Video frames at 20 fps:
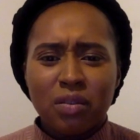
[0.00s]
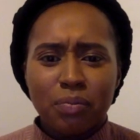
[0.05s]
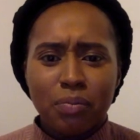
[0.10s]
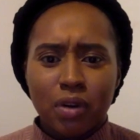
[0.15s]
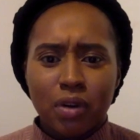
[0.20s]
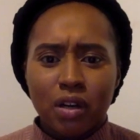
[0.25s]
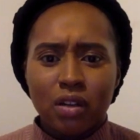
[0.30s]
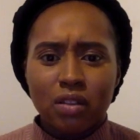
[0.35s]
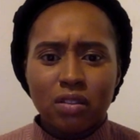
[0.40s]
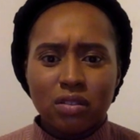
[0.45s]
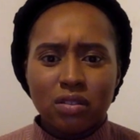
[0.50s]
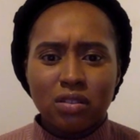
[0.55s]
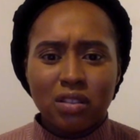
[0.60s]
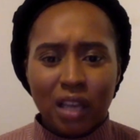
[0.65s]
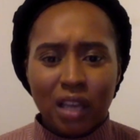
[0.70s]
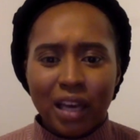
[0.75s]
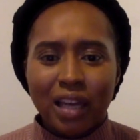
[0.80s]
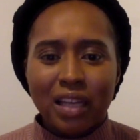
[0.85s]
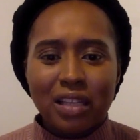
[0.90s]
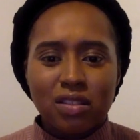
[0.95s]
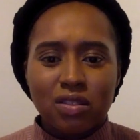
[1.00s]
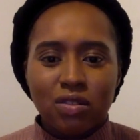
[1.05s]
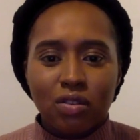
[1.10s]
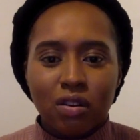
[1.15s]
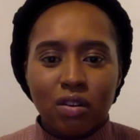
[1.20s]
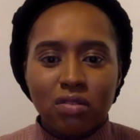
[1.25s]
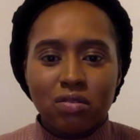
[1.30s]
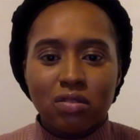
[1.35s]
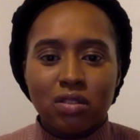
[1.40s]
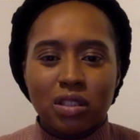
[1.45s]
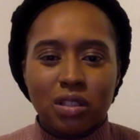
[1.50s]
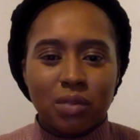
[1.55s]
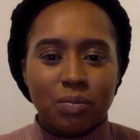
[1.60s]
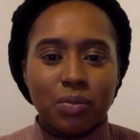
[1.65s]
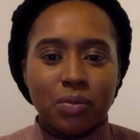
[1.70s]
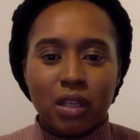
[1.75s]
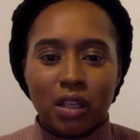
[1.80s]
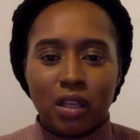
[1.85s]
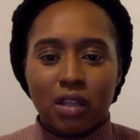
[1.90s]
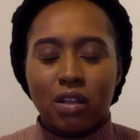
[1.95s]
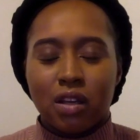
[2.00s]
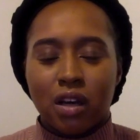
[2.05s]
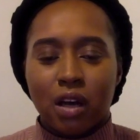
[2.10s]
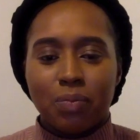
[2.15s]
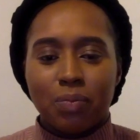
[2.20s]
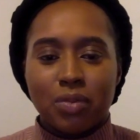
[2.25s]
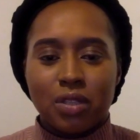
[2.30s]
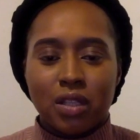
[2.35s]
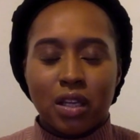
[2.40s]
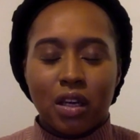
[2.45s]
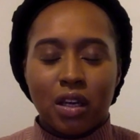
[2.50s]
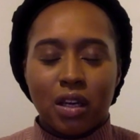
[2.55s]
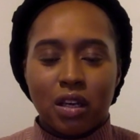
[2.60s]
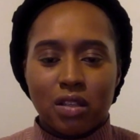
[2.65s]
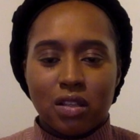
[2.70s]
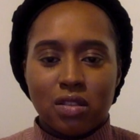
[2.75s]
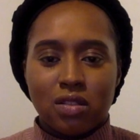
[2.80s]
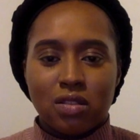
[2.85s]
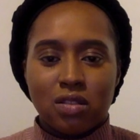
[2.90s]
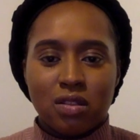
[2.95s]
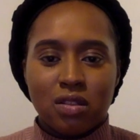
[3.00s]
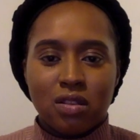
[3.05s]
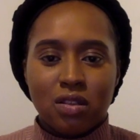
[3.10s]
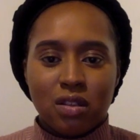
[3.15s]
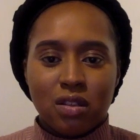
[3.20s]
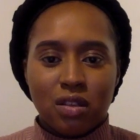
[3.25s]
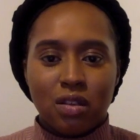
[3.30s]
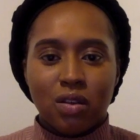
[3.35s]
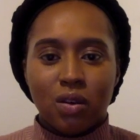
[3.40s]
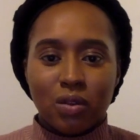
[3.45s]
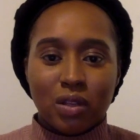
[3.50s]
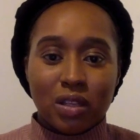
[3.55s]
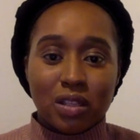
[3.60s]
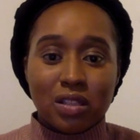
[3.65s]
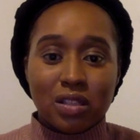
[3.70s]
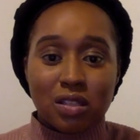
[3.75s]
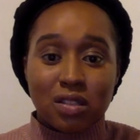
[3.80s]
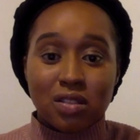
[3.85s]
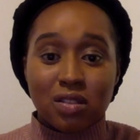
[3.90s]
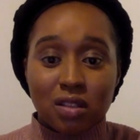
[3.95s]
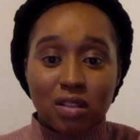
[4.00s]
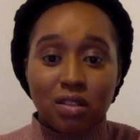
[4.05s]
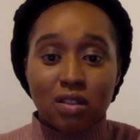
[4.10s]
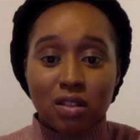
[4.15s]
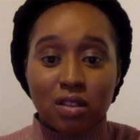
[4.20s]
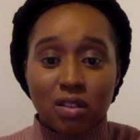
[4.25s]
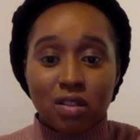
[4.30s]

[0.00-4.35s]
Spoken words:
but yeah, it's not something that I'm saying is this is the